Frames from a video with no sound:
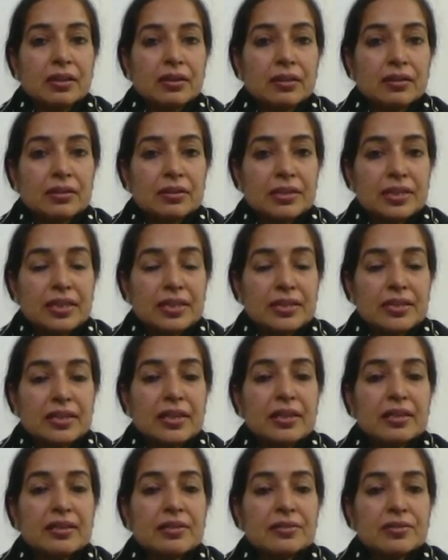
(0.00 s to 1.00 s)
the
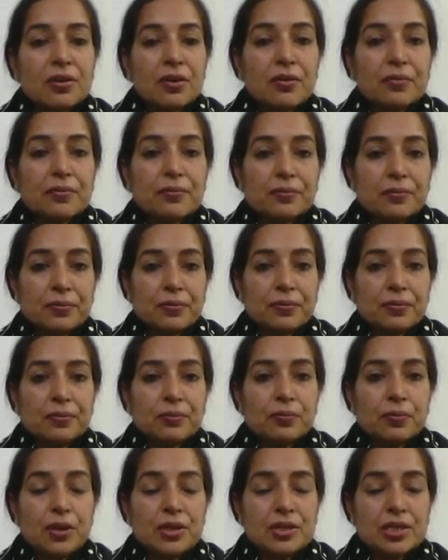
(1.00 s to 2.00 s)
details of
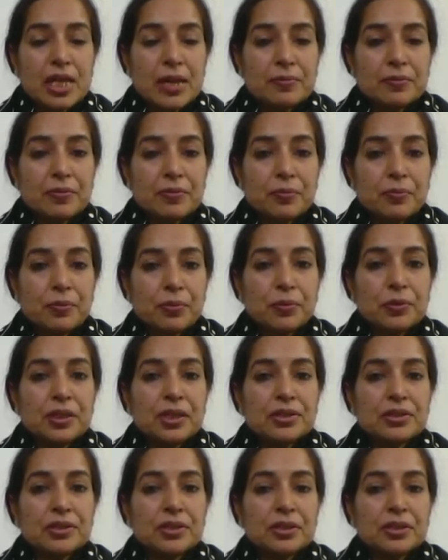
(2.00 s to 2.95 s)
what type of a poet she